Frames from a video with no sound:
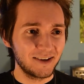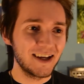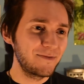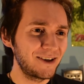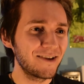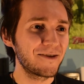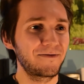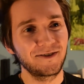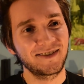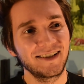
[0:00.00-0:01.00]
10 mil on the
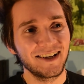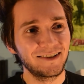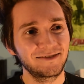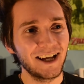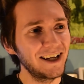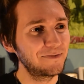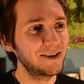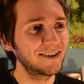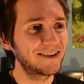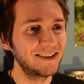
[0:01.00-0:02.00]
first day, 8
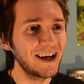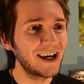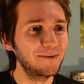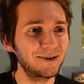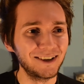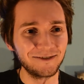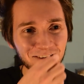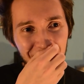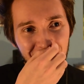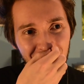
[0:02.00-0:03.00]
mil today, I believe.
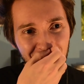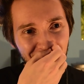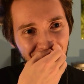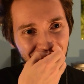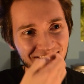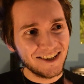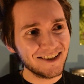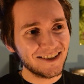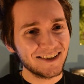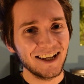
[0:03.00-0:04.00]
And it
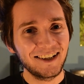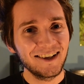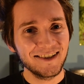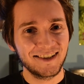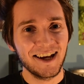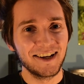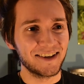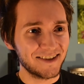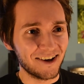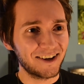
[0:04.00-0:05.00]
does kind of
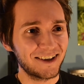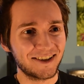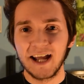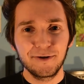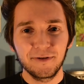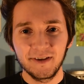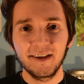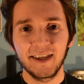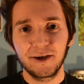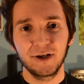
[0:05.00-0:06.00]
suck. I do
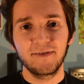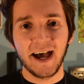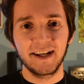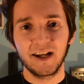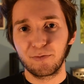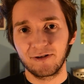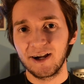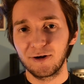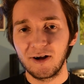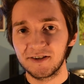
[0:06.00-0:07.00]
think they could have added a
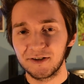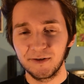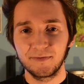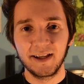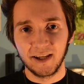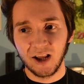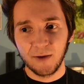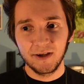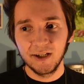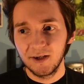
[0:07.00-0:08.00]
prayer altar in the
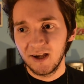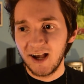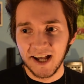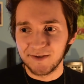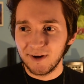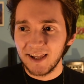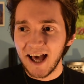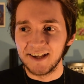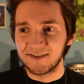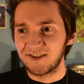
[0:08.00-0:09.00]
lobby, as well
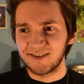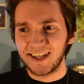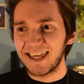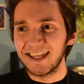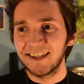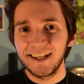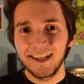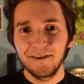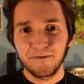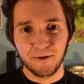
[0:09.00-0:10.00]
as just
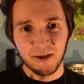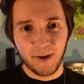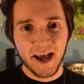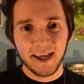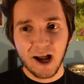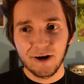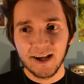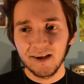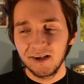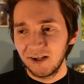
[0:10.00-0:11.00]
healing for the bank
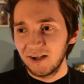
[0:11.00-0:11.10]
area,